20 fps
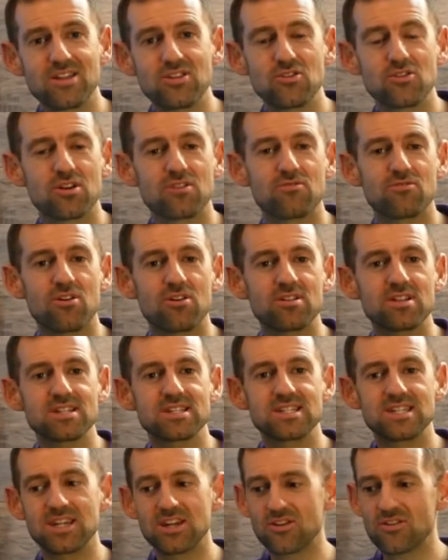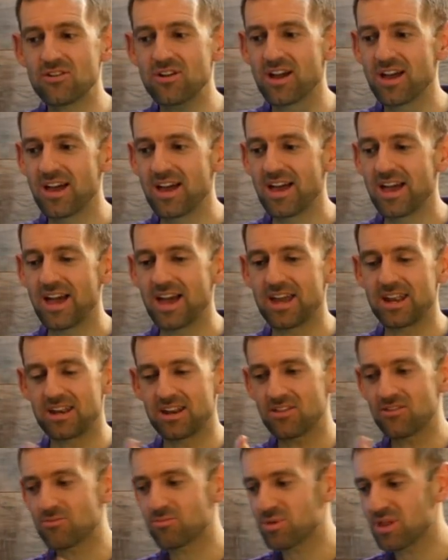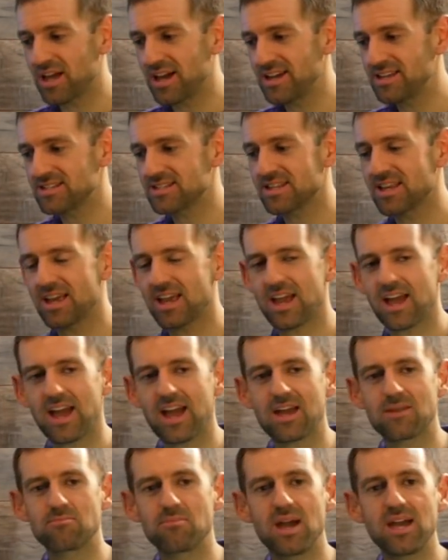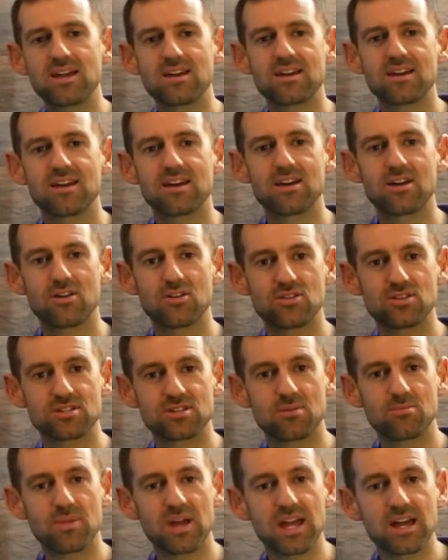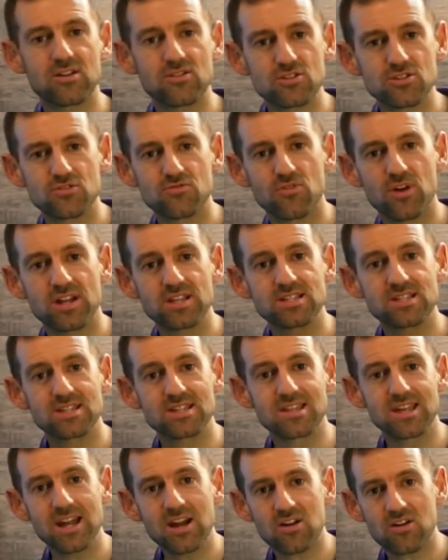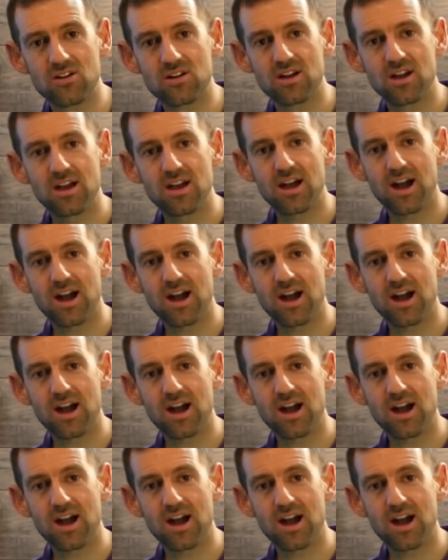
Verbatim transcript: And you can volunteer at another place and make some English friends there.